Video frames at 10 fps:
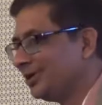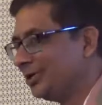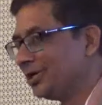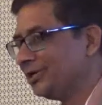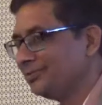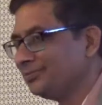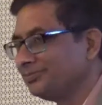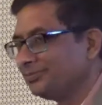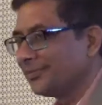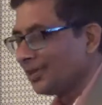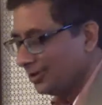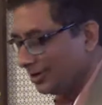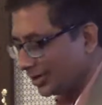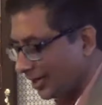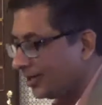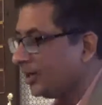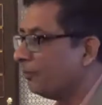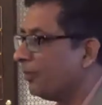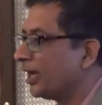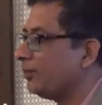Good? Okay.
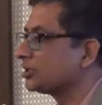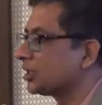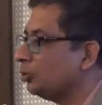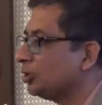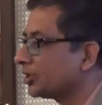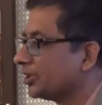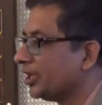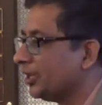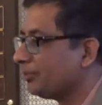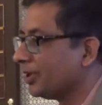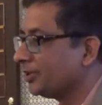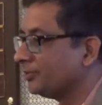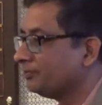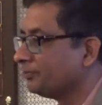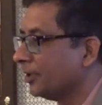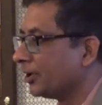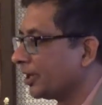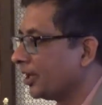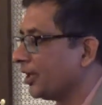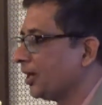My name is Sounder Dilatan.
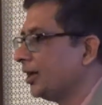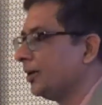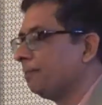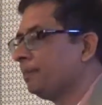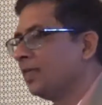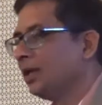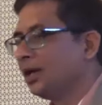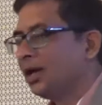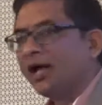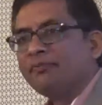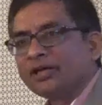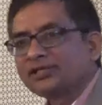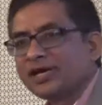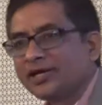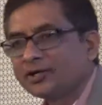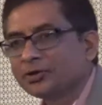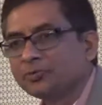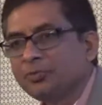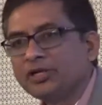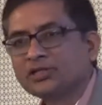Okay, and I'm excited to
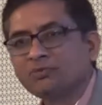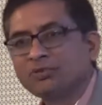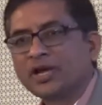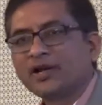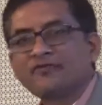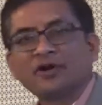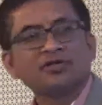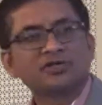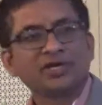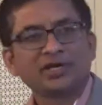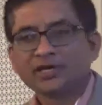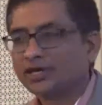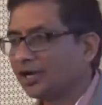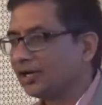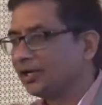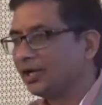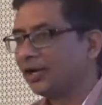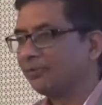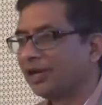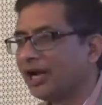meet some great friends here, and
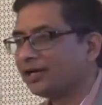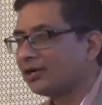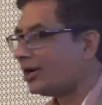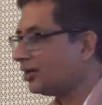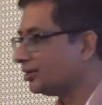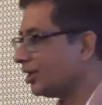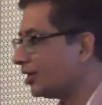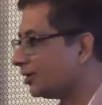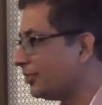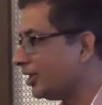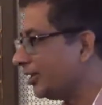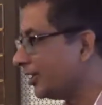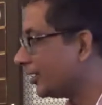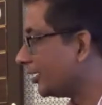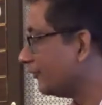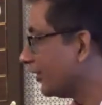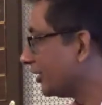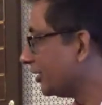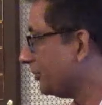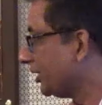I'm glad Ron called me here,
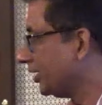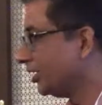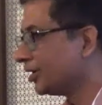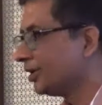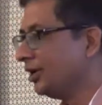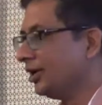invited me here.